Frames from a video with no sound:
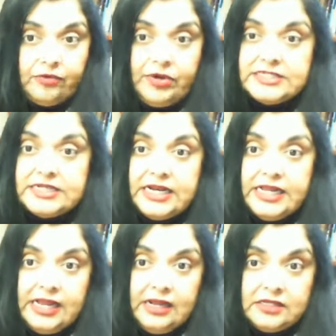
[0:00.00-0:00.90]

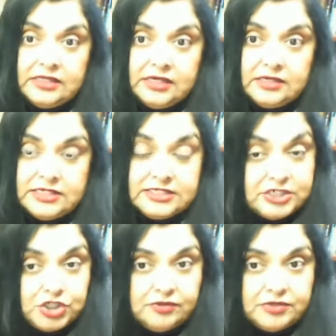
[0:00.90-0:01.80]
Recently, the
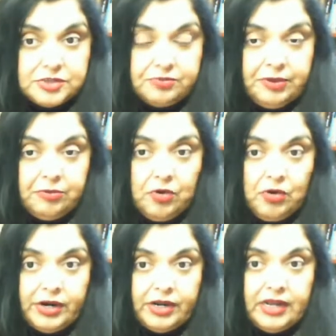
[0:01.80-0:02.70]
decision of the Supreme
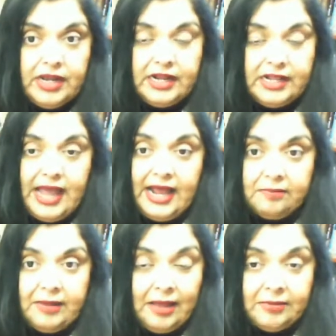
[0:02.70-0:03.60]
Court in the
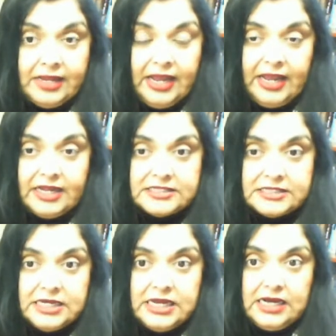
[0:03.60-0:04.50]
Alabama case,
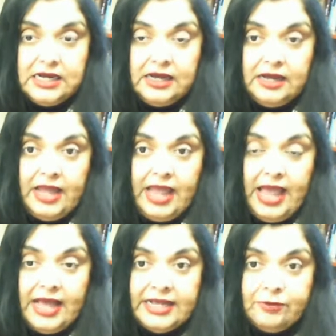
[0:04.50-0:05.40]

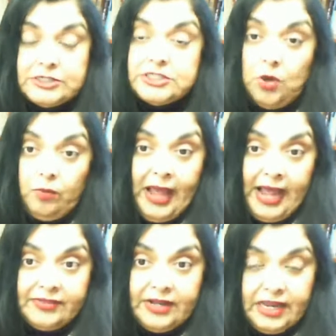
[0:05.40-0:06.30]
it was so
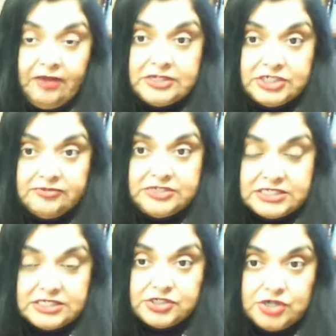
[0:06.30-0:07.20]
bad that even Chief
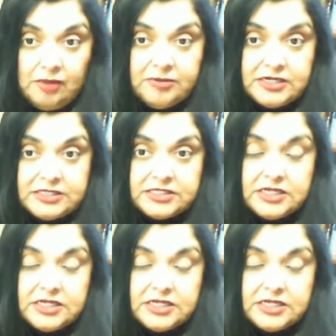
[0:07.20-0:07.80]
Justice Roberts,